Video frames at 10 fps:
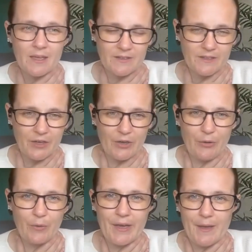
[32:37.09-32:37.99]

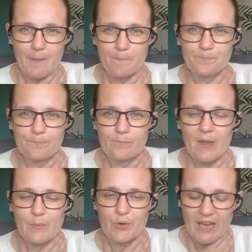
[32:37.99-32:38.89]
So
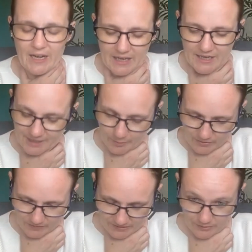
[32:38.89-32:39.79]
people can catch up
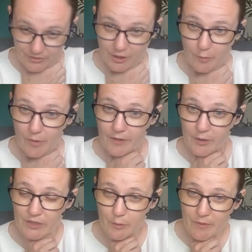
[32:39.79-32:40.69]
using YouTube, although
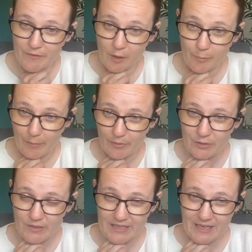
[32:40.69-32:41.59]
we do prefer people
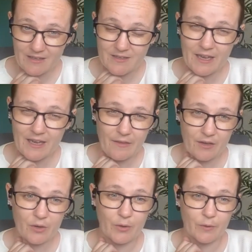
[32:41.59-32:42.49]
to attend
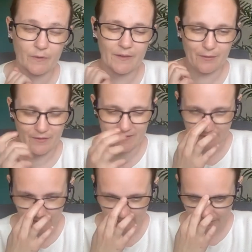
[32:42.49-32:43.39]
the calls if
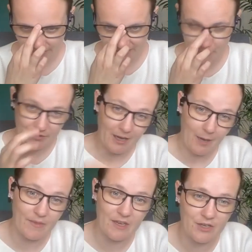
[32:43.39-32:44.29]
it's at a reasonable
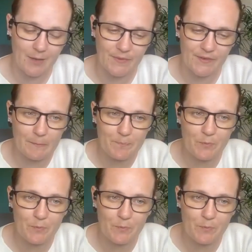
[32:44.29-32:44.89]
time in their time zone.